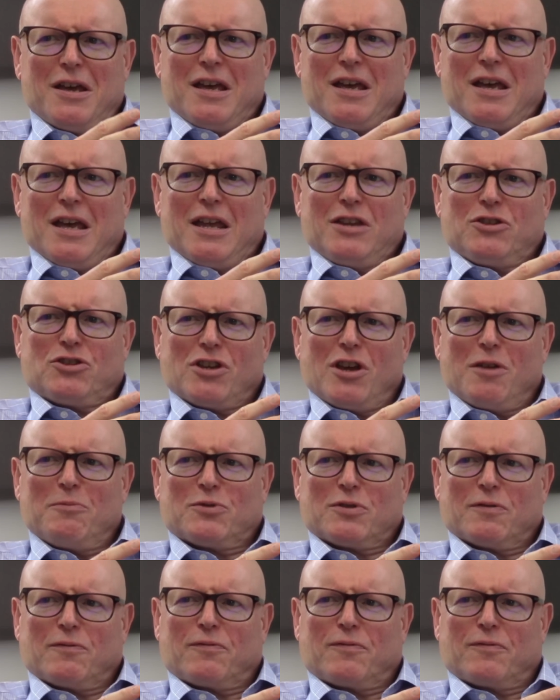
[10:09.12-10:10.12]
In terms
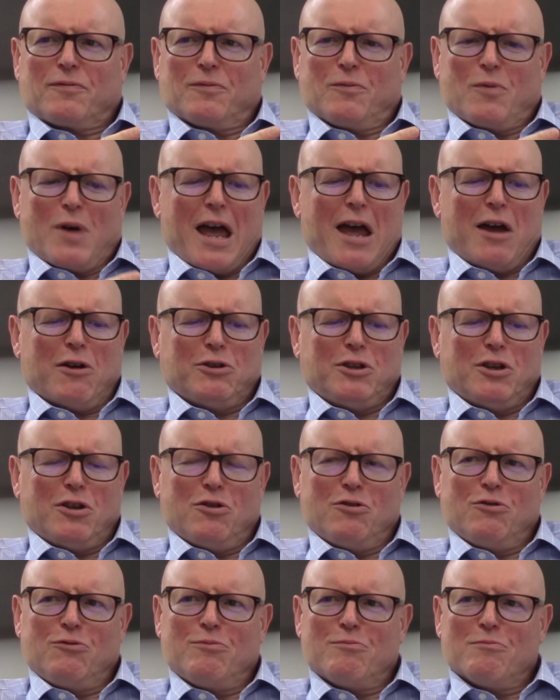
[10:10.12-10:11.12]
of how
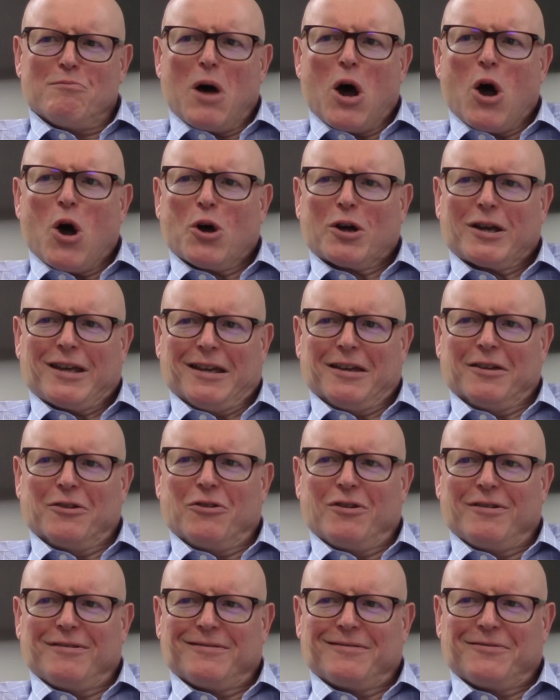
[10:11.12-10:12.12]
you market,
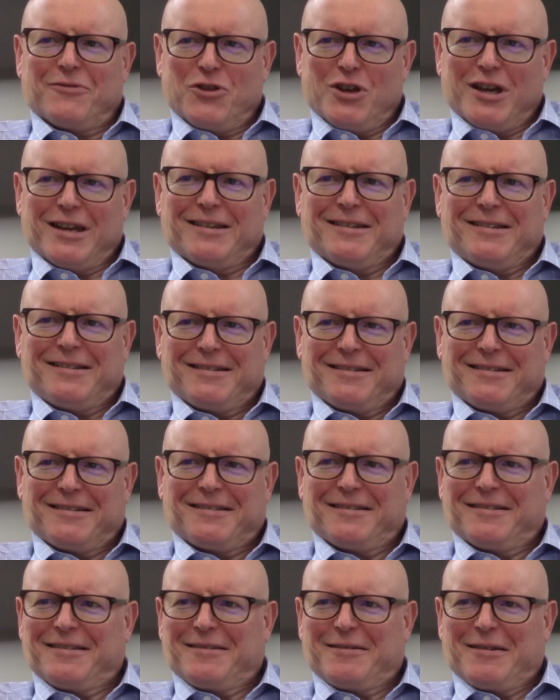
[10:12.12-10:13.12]

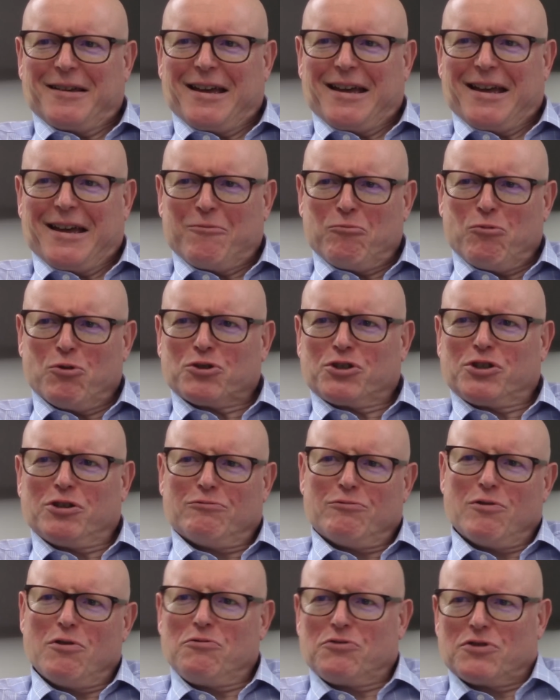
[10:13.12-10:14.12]
then, what's your
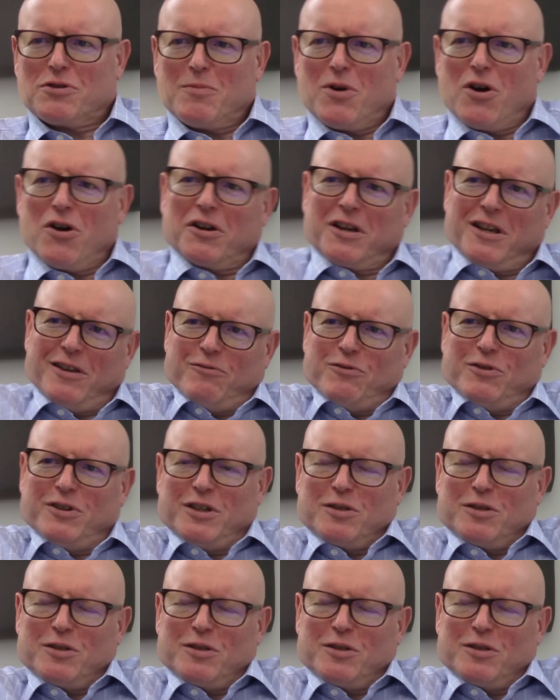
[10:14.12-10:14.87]
route to market for these?